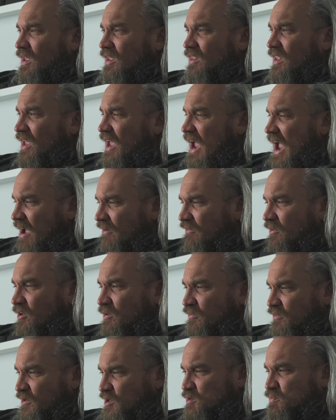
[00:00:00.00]
They, they have
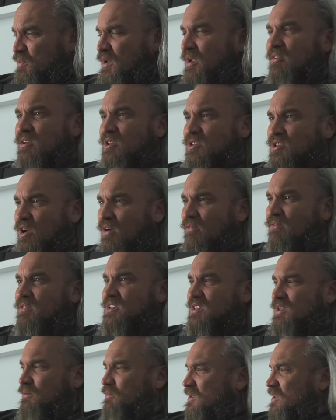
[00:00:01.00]
enough experience,
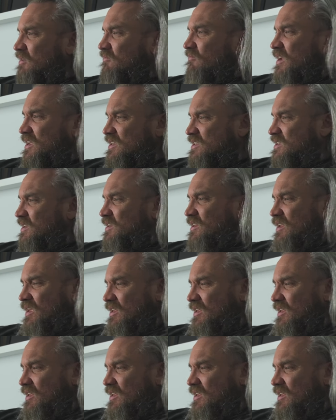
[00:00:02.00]
obviously, within wrestling